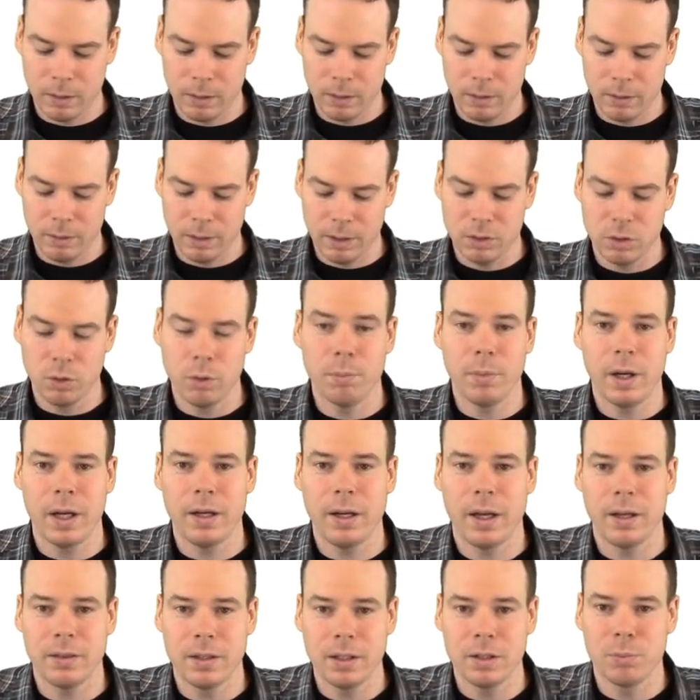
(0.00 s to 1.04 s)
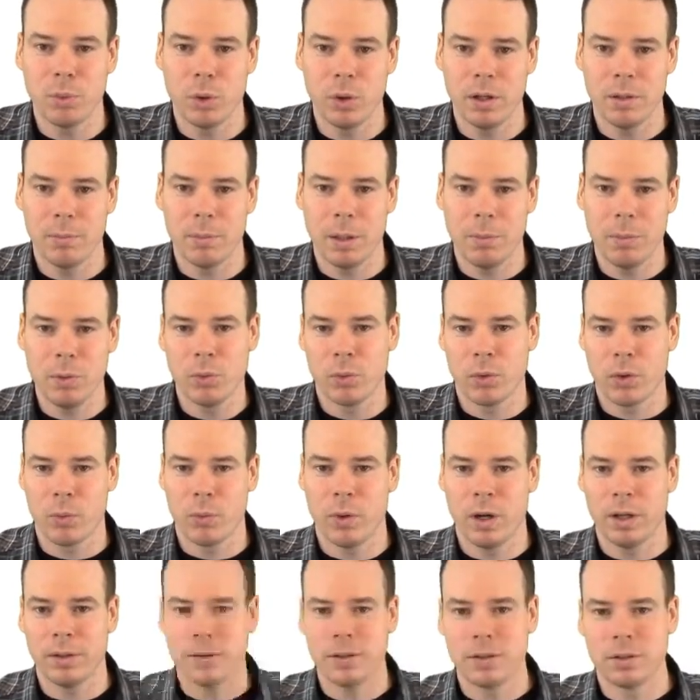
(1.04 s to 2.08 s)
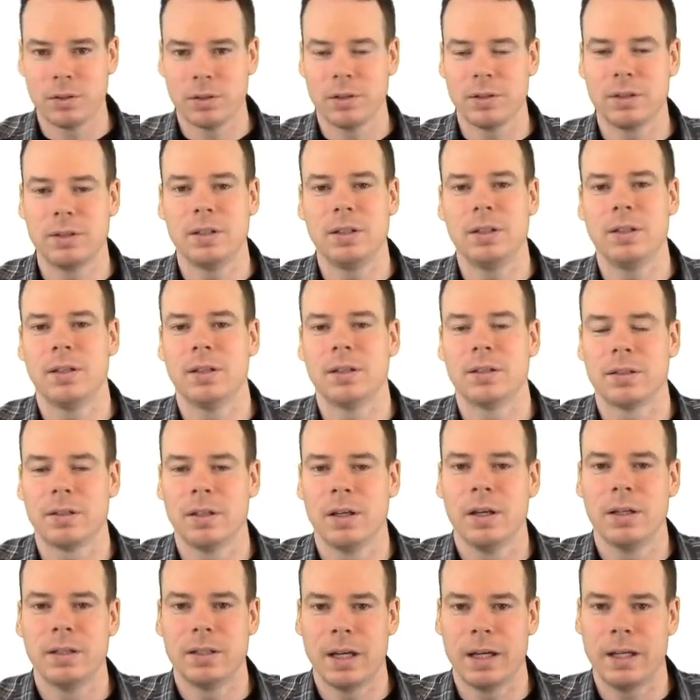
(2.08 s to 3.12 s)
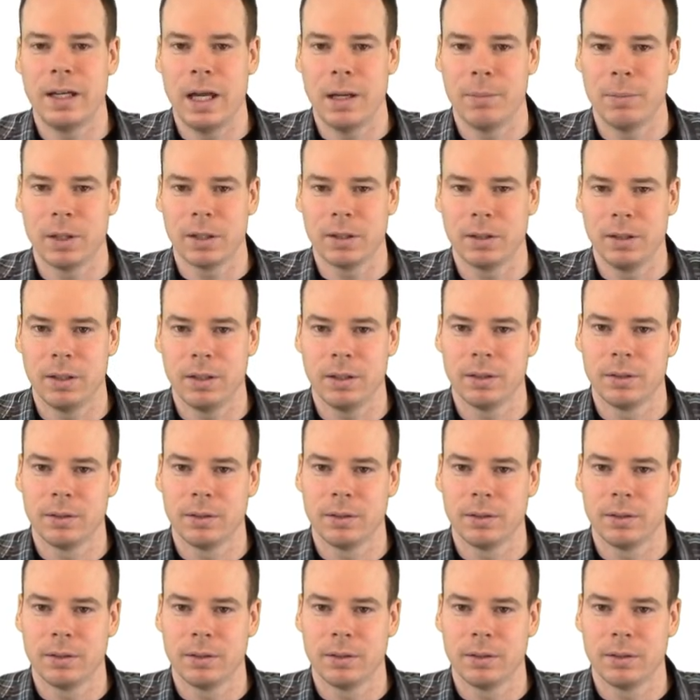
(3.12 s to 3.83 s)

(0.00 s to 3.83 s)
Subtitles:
Okay, so at this point it might be worthwhile to sort of see this dynamically.